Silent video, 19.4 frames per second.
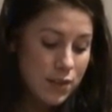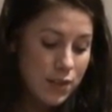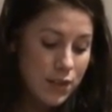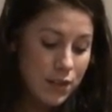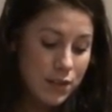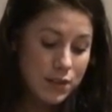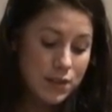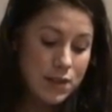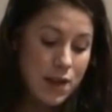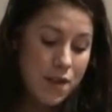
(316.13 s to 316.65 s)

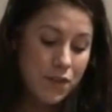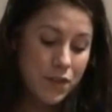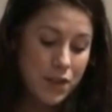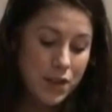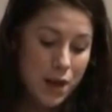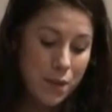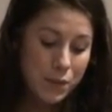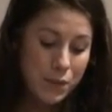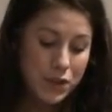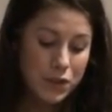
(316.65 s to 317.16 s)
There's never
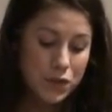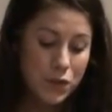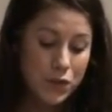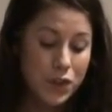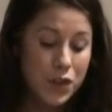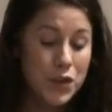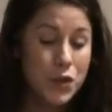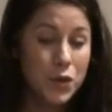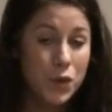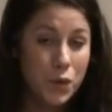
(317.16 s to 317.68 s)
an episode
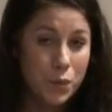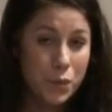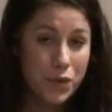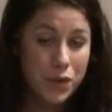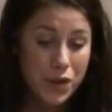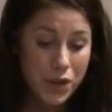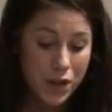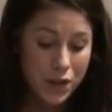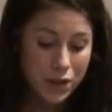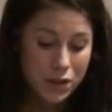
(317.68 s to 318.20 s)
that you can
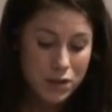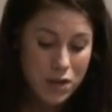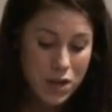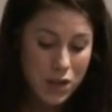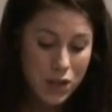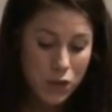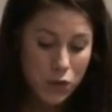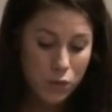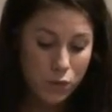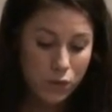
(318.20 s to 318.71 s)
predict,
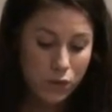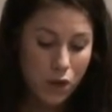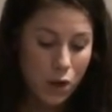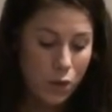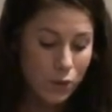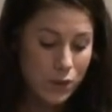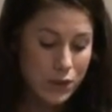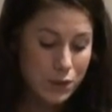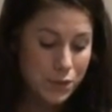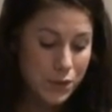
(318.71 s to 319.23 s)
and you will
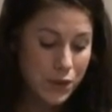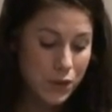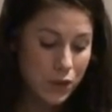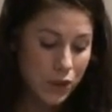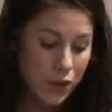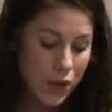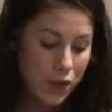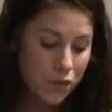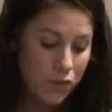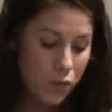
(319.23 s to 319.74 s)
always be
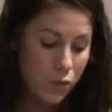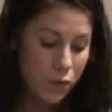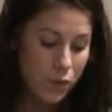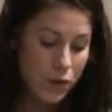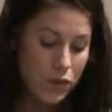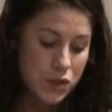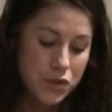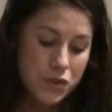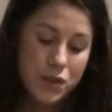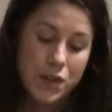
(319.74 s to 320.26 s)
looking
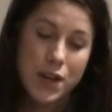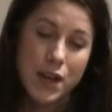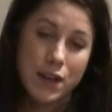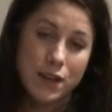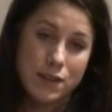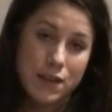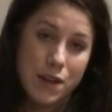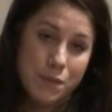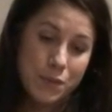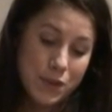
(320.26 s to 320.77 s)
forward to the
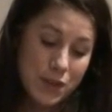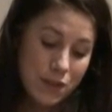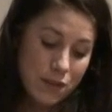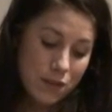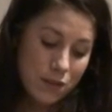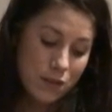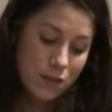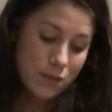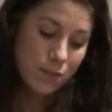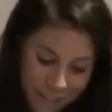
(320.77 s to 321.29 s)
next episode.